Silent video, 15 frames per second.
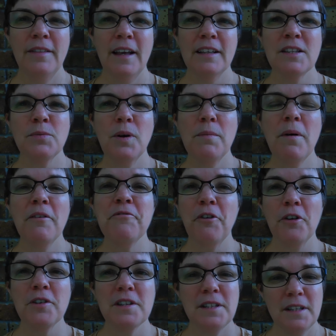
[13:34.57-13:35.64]
and that's where my
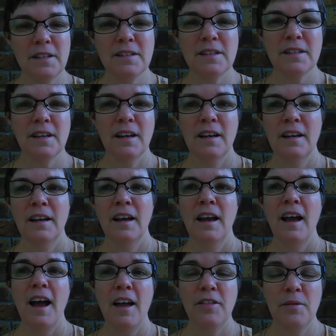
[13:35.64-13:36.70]
focus
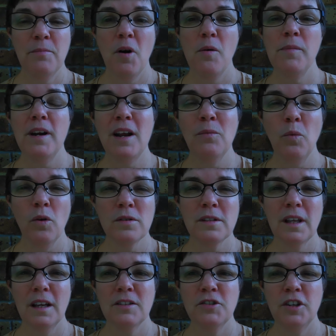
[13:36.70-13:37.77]
is at the moment and
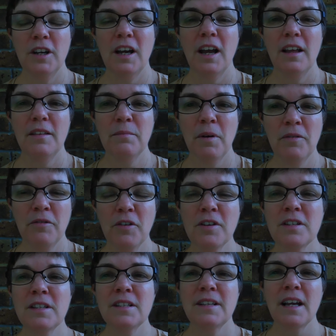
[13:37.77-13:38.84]
was last year. My
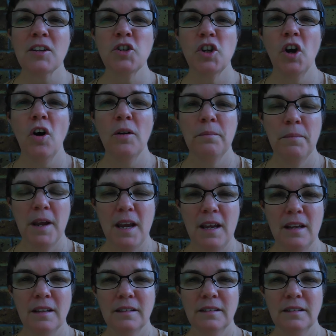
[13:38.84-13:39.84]
focus is actually on me.